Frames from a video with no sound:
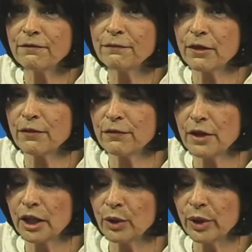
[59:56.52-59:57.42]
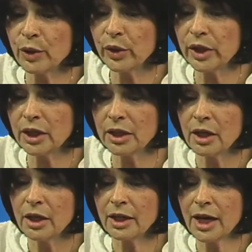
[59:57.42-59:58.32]
The following week,
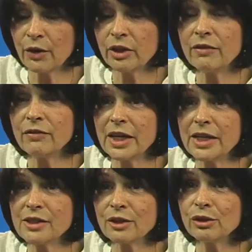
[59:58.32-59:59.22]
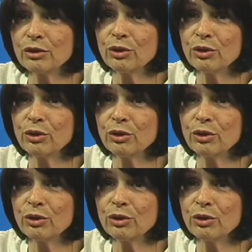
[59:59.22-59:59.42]
Carolyn Vessel,